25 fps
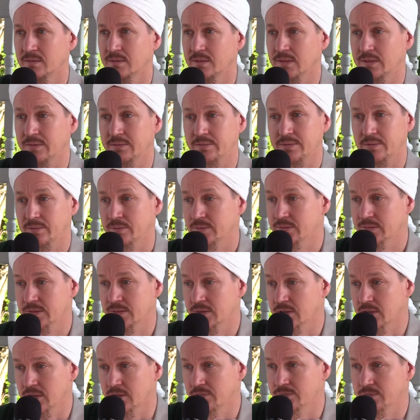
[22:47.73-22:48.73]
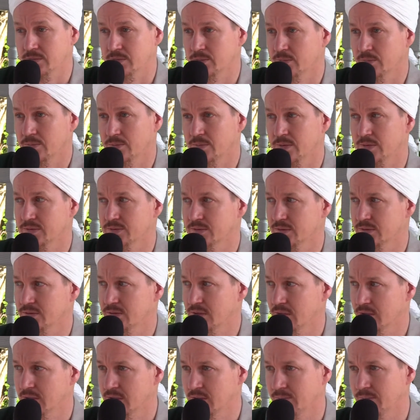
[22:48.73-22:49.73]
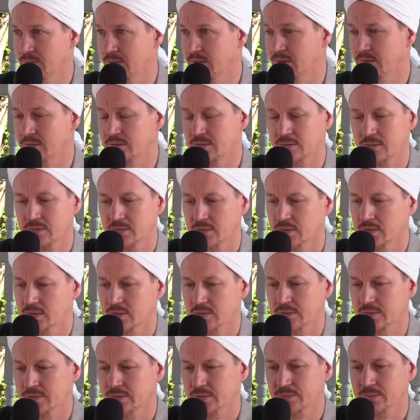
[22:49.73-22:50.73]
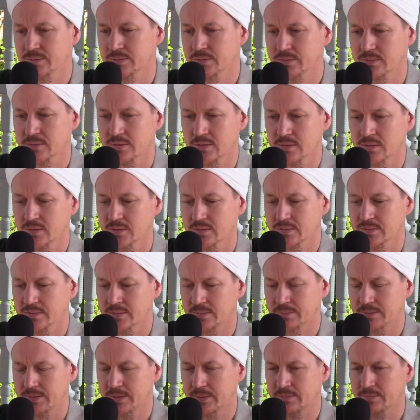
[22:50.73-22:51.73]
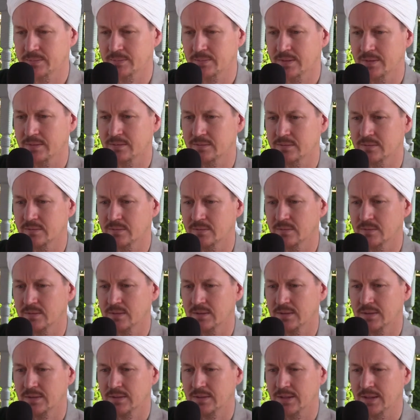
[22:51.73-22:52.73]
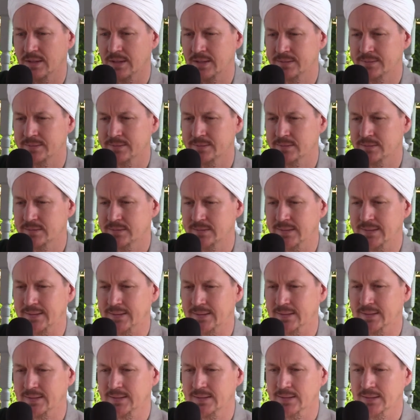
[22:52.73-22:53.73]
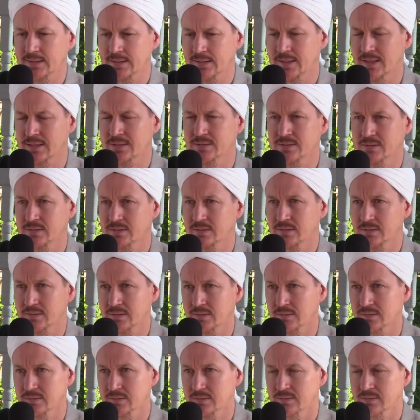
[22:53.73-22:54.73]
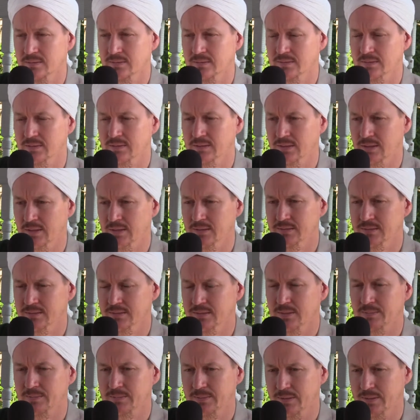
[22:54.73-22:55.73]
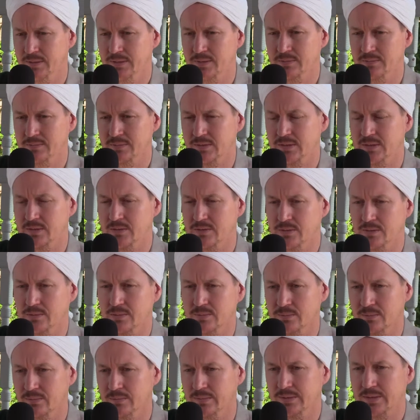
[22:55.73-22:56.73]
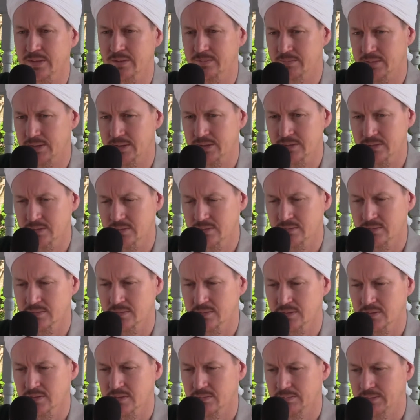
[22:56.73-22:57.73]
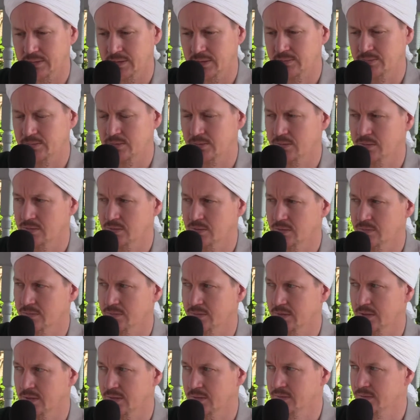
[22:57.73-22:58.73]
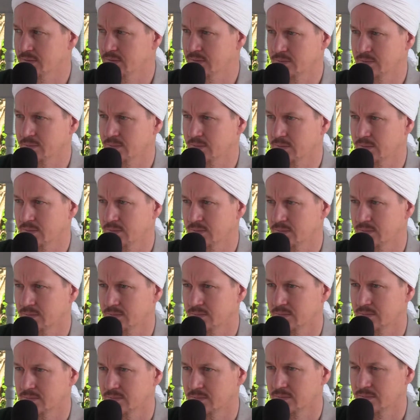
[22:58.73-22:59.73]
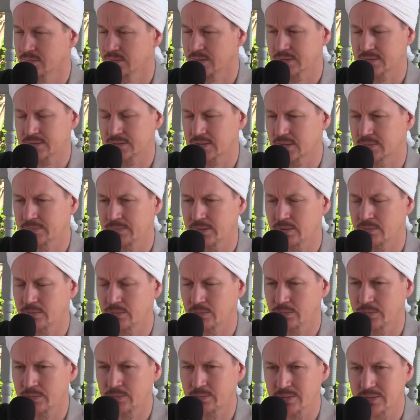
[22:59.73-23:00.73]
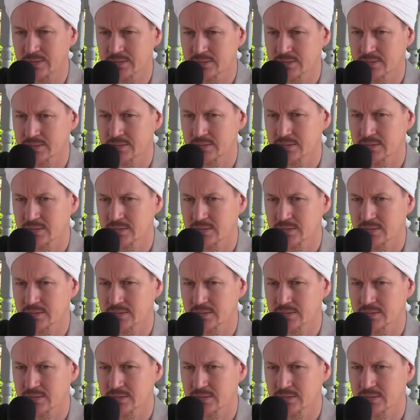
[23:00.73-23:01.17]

Even though it's uncomfortable for us to talk about, and sometimes we have to understand theologically the concept of eternal damnation. But after you get over that, this is real. It's not about what we want.